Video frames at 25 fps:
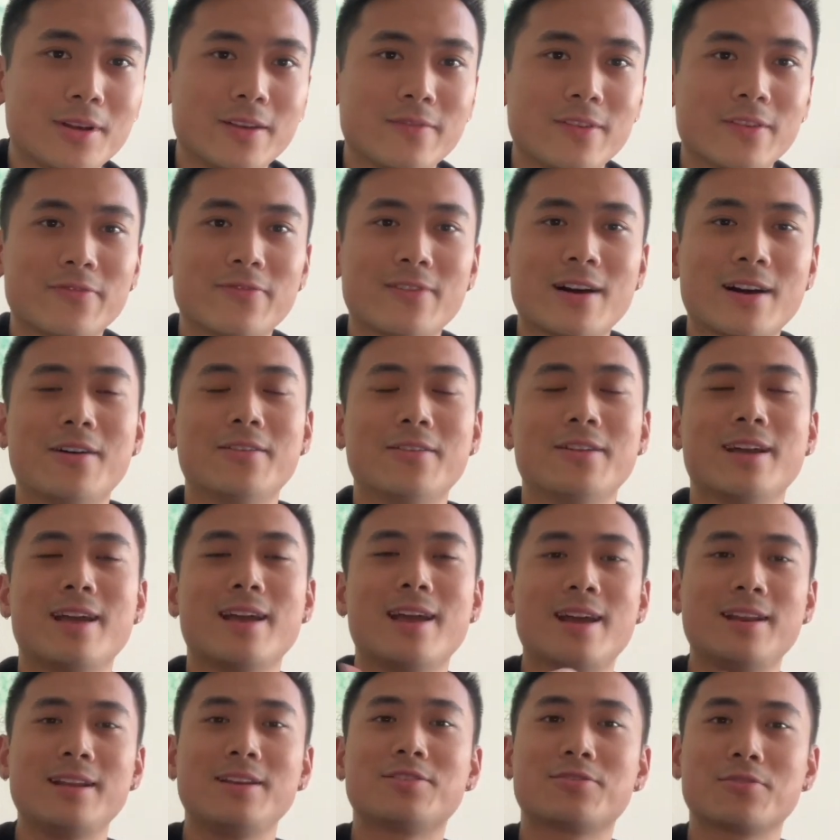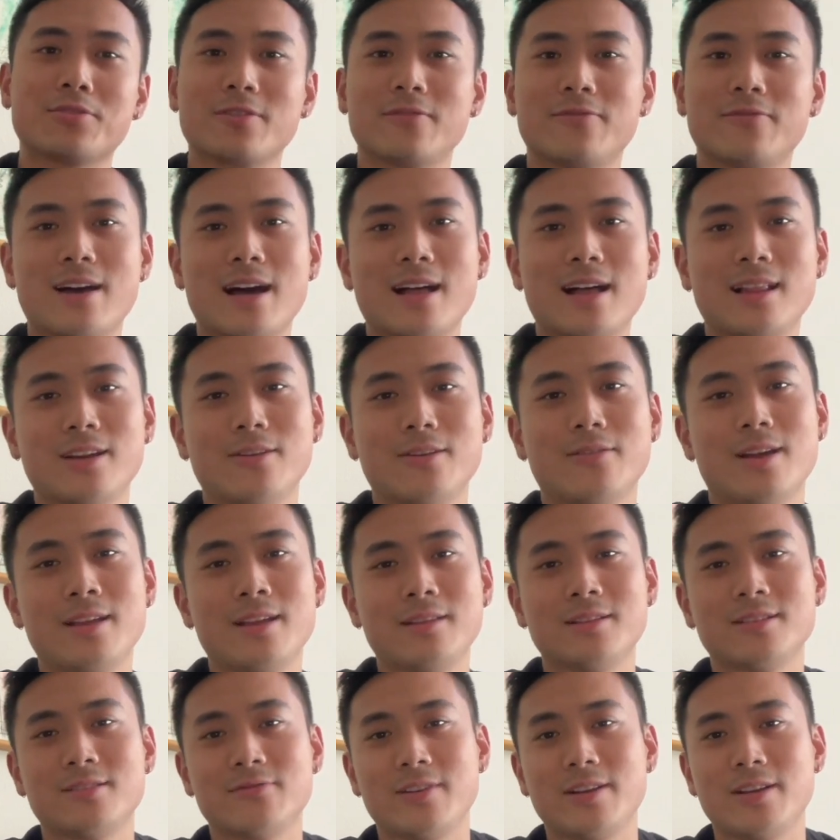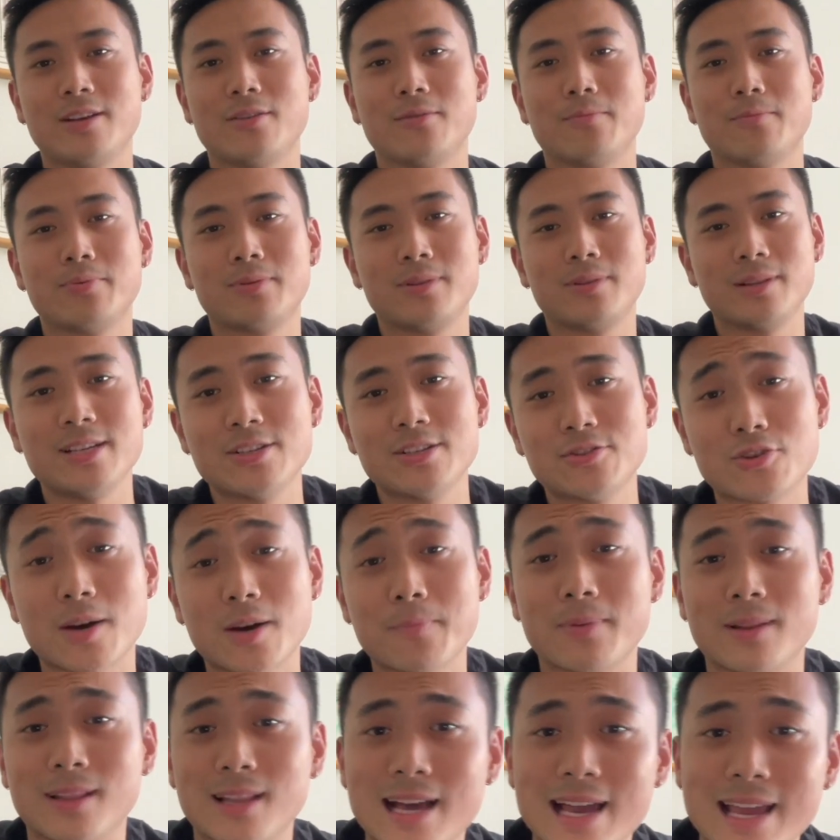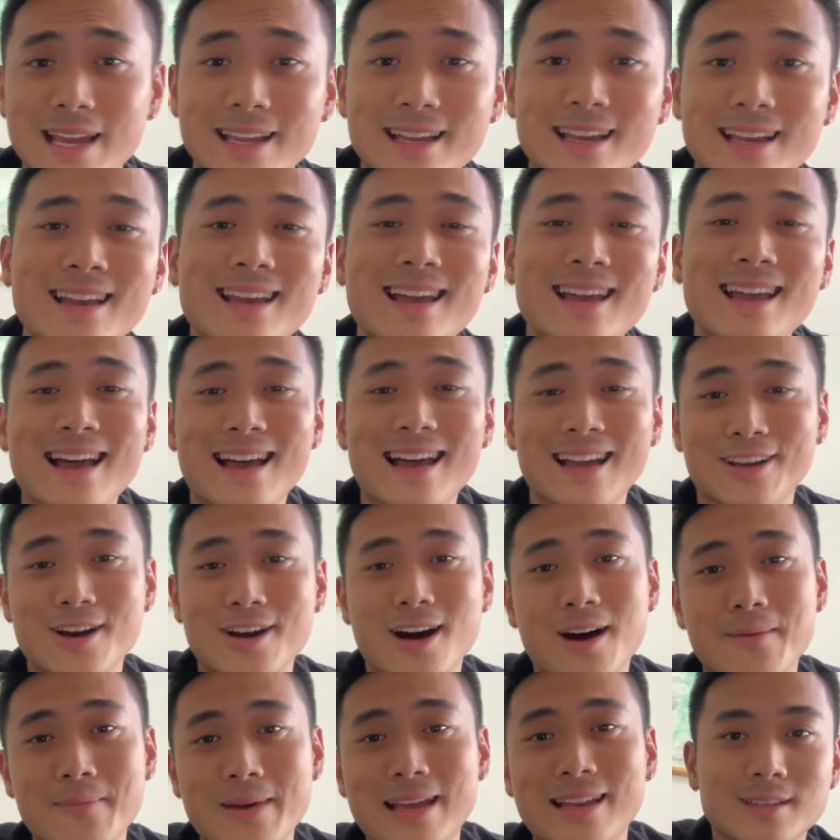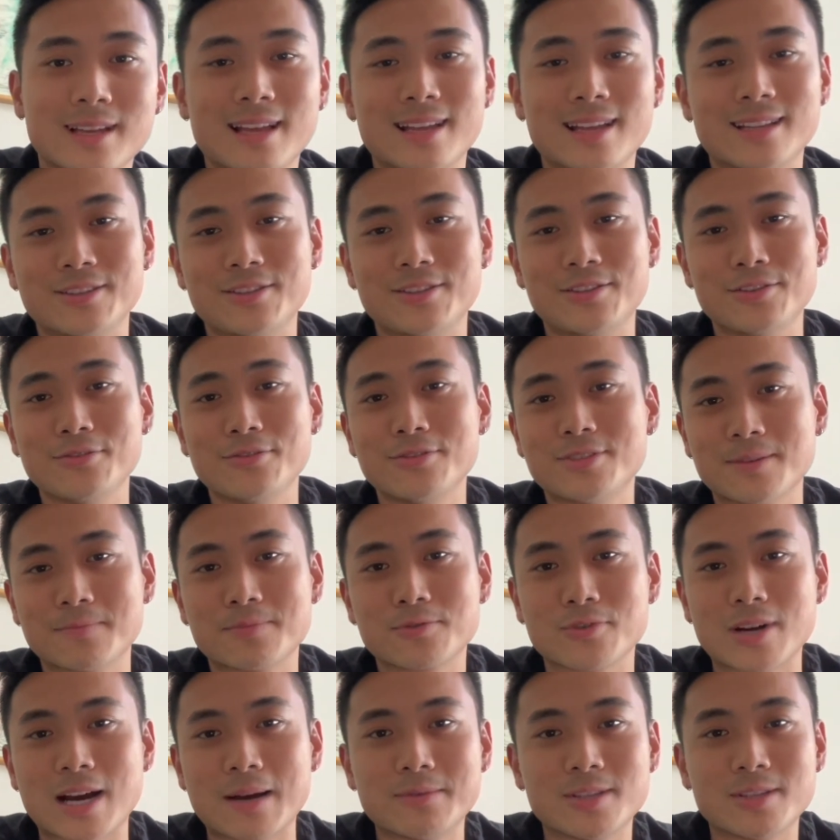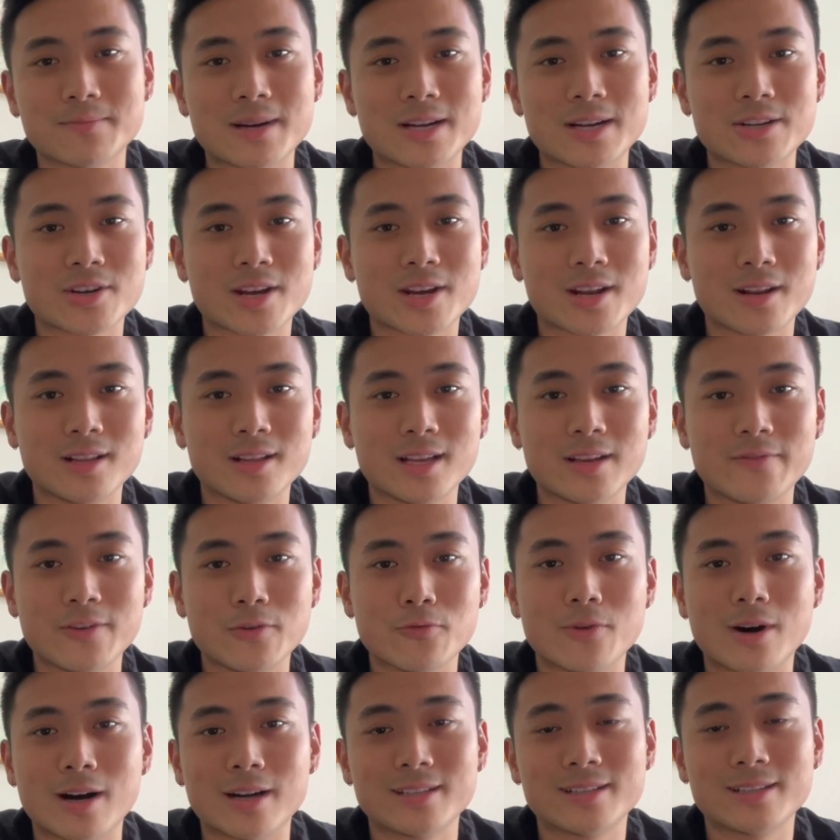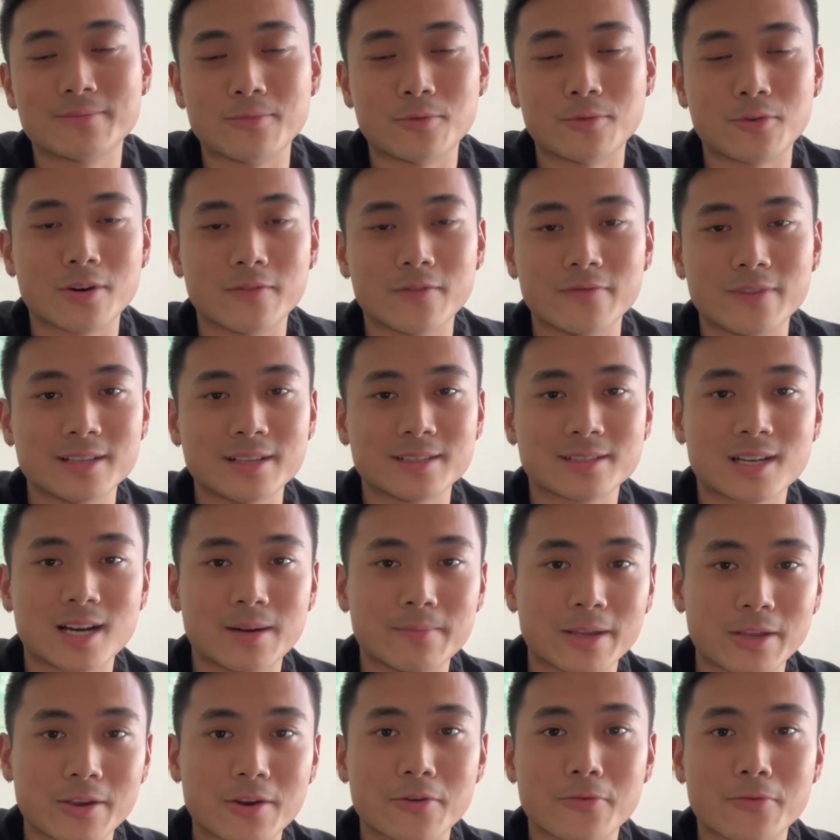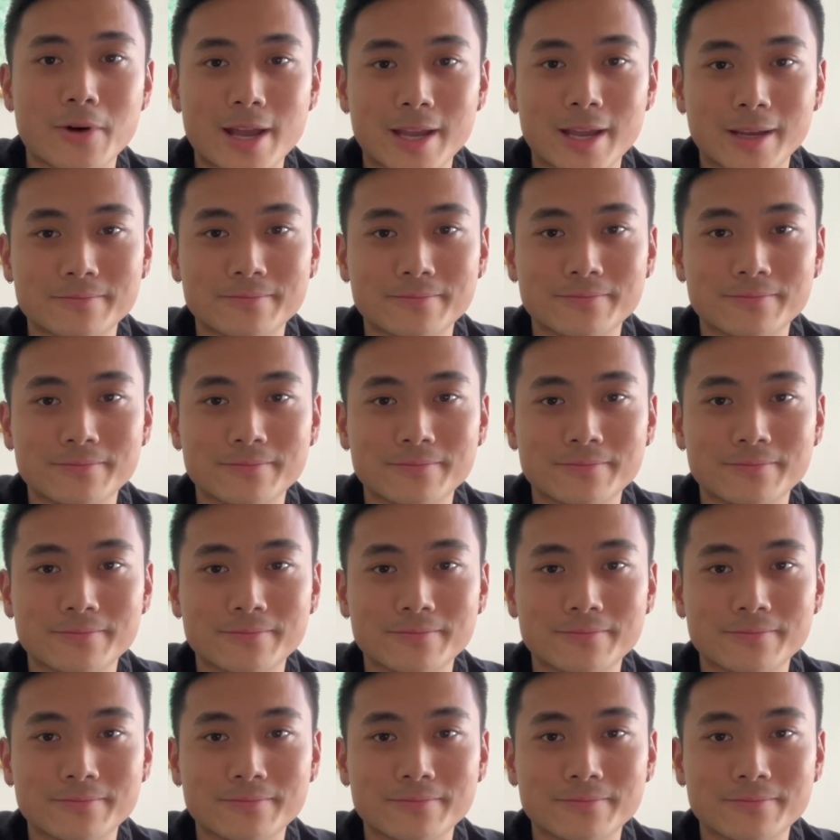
If you found any sort of value in this video, please drop a like, a comment, and do subscribe to my channel if you want more of these coming your way.